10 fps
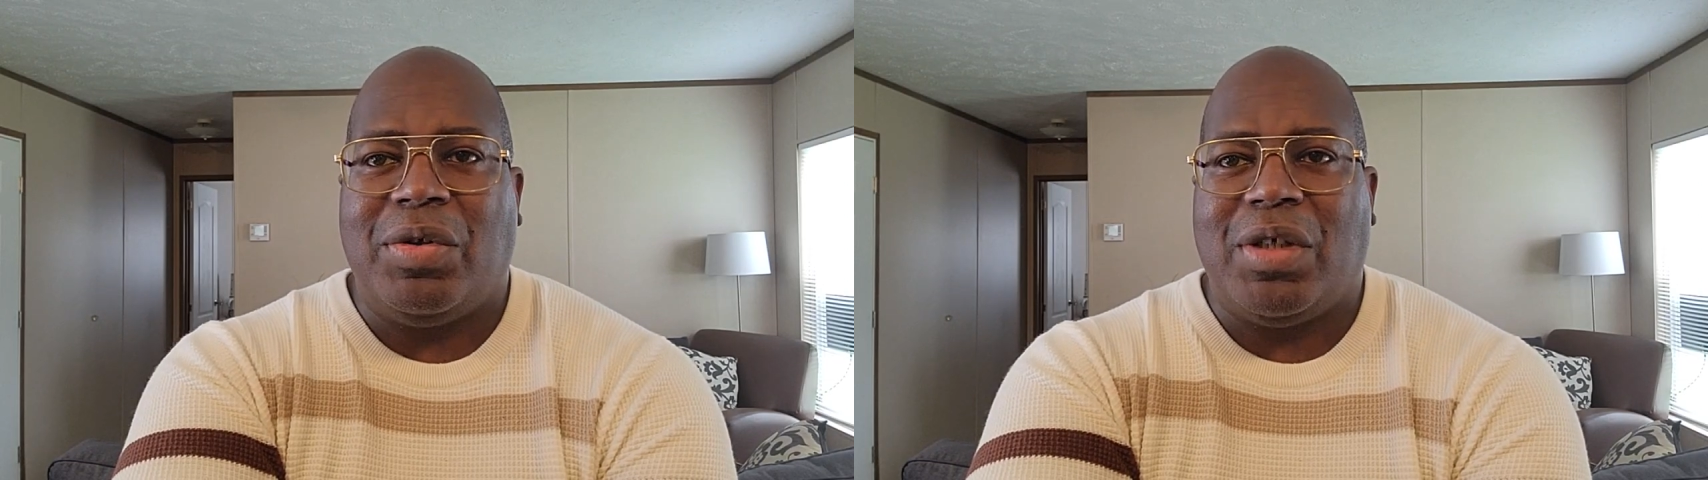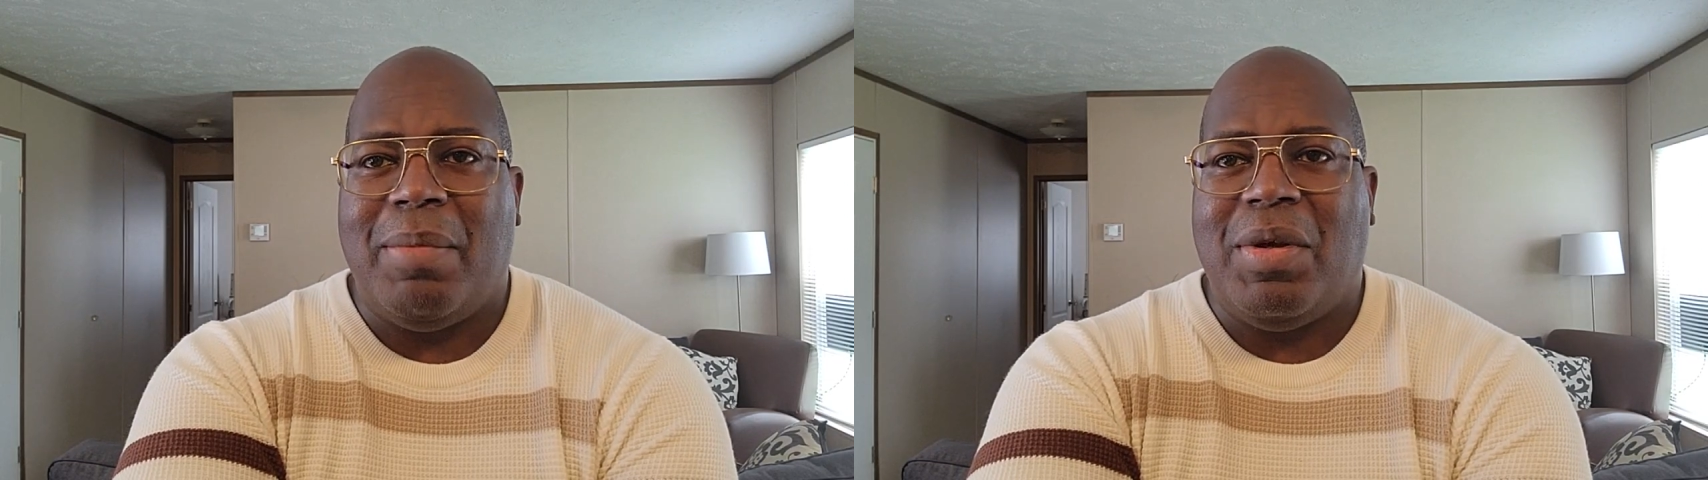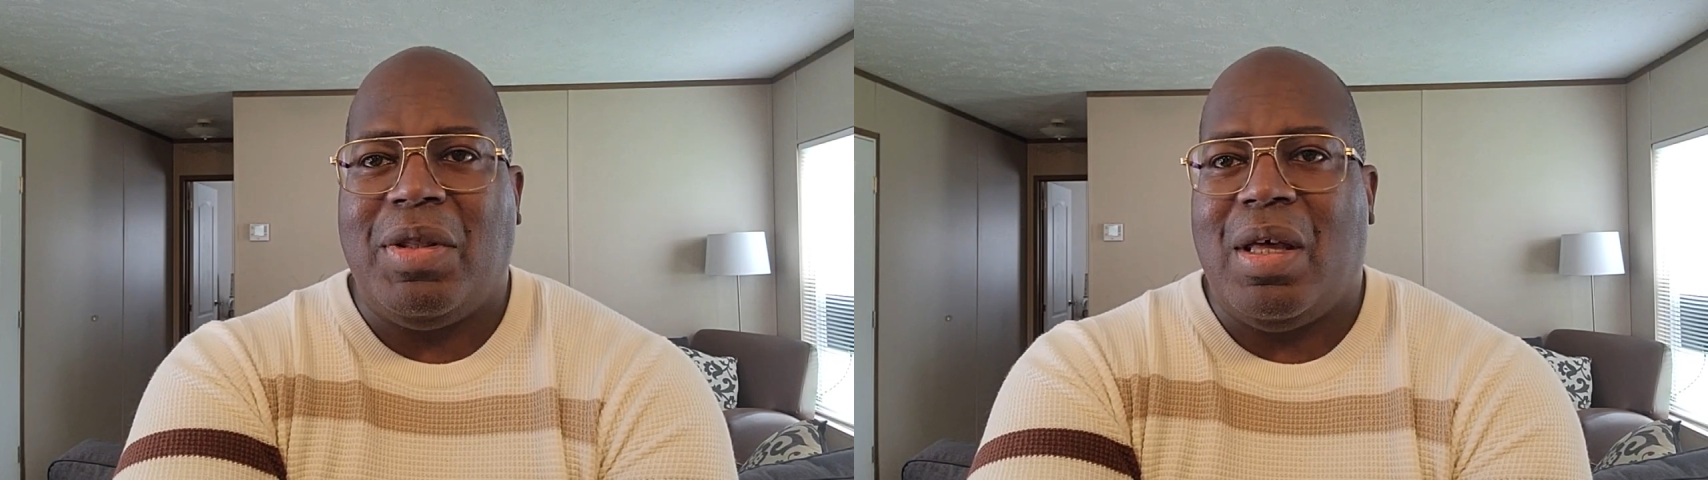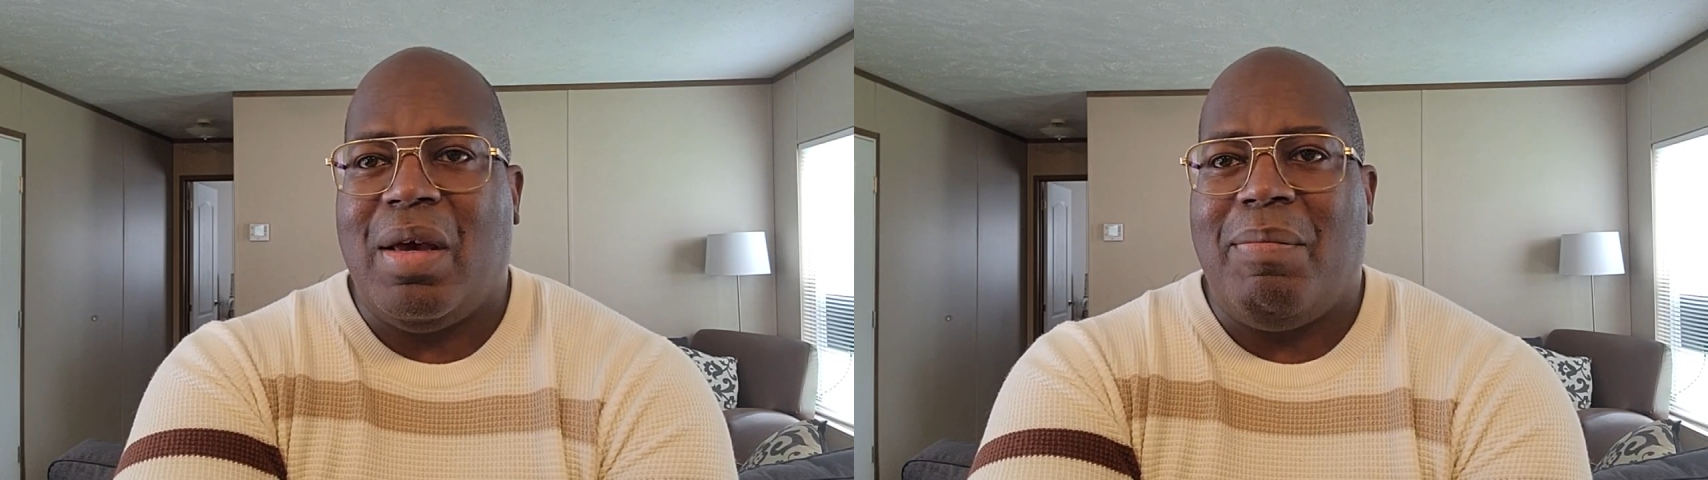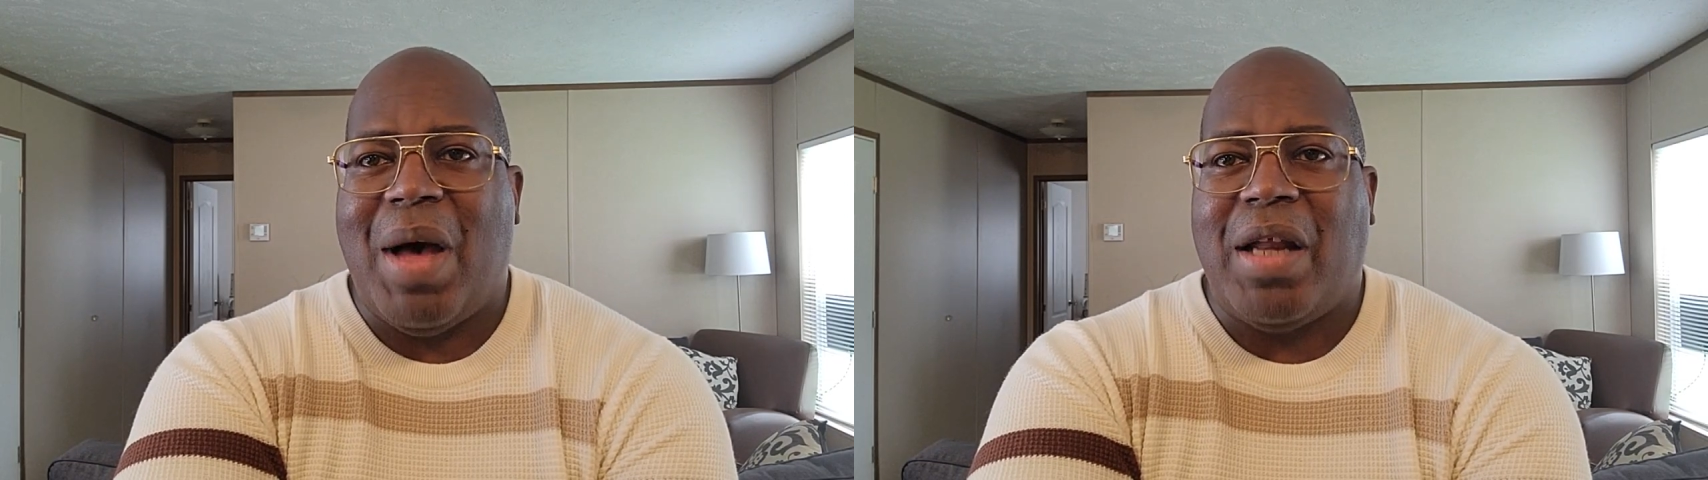Some of
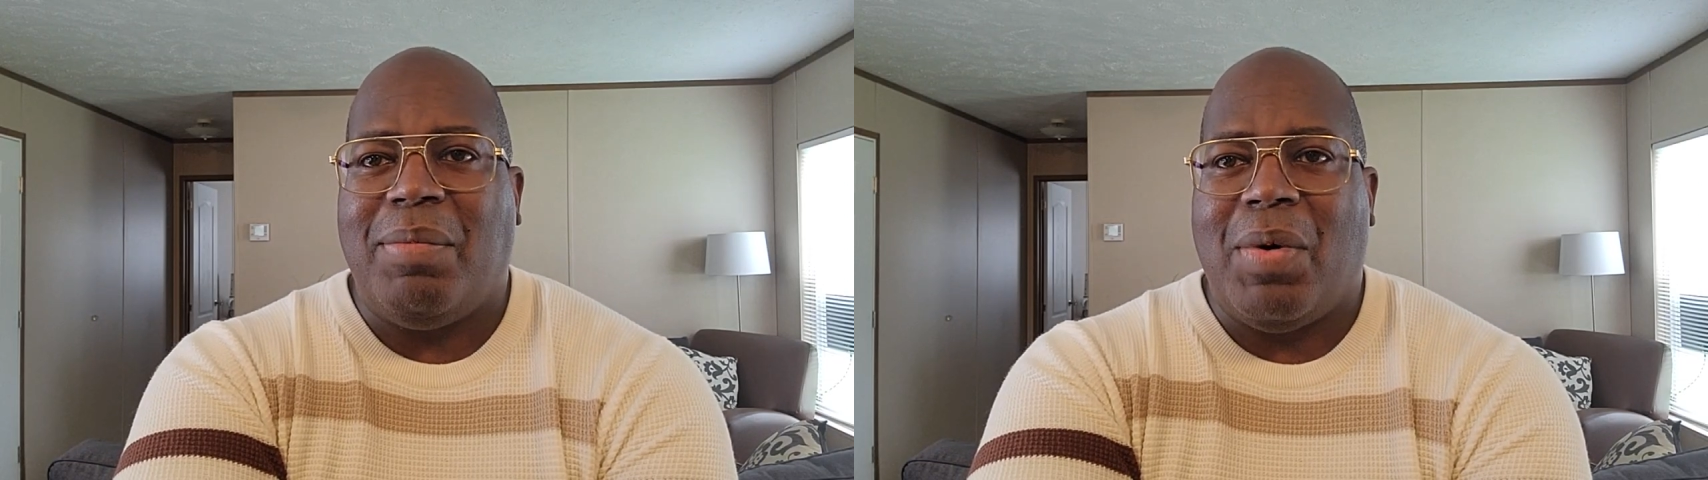the body